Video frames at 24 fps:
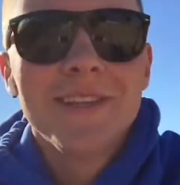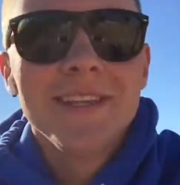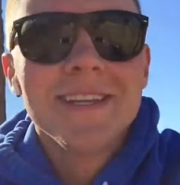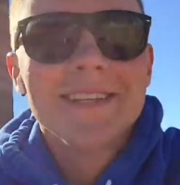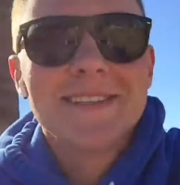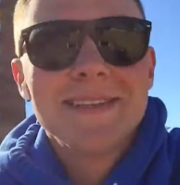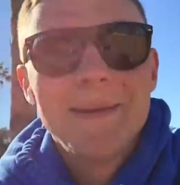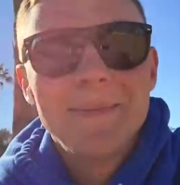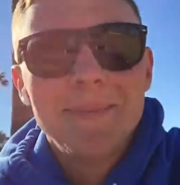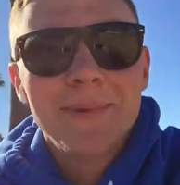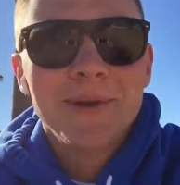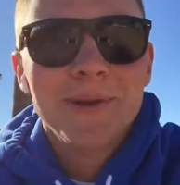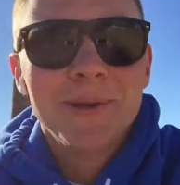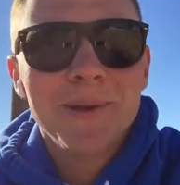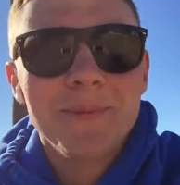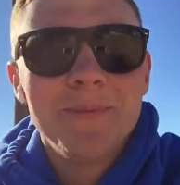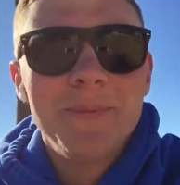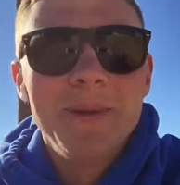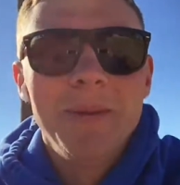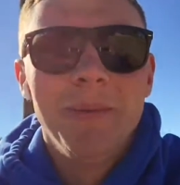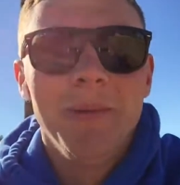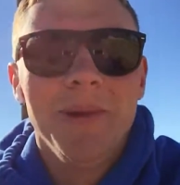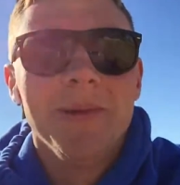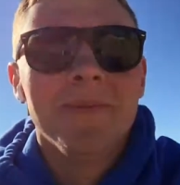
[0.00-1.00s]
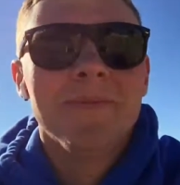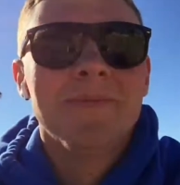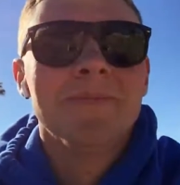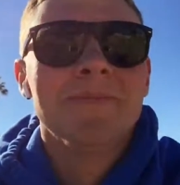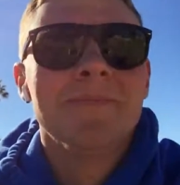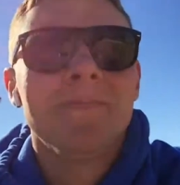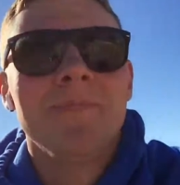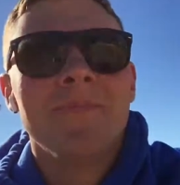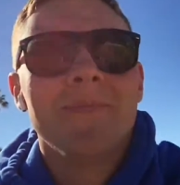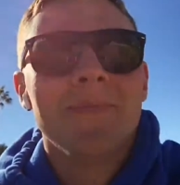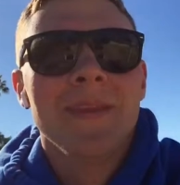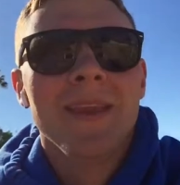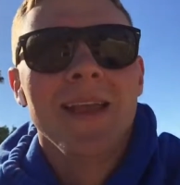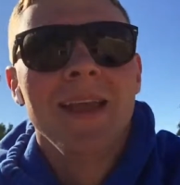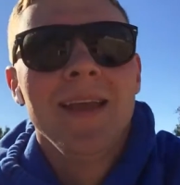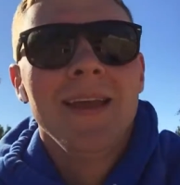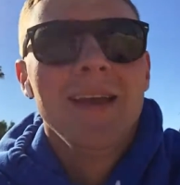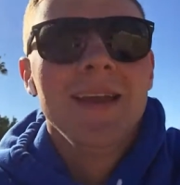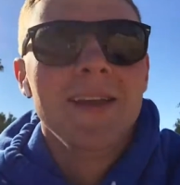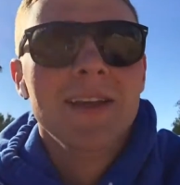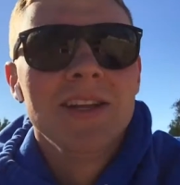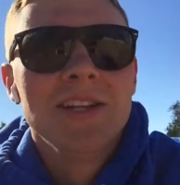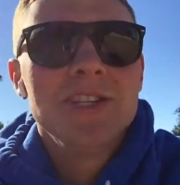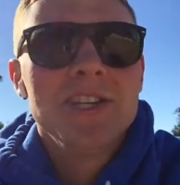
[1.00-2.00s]
things happen to good people.
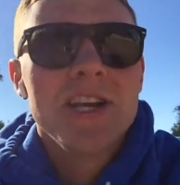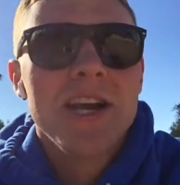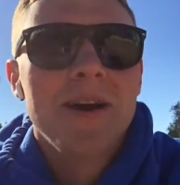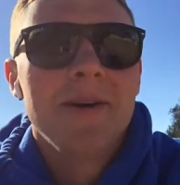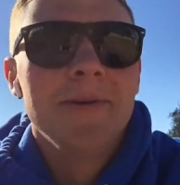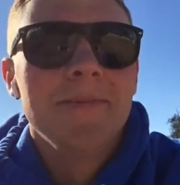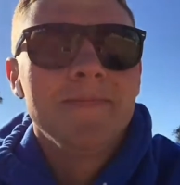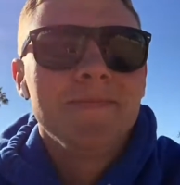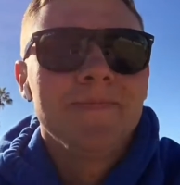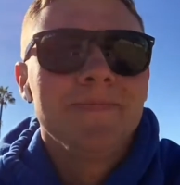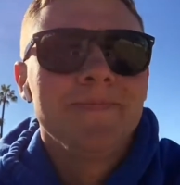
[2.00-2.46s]
Ciao.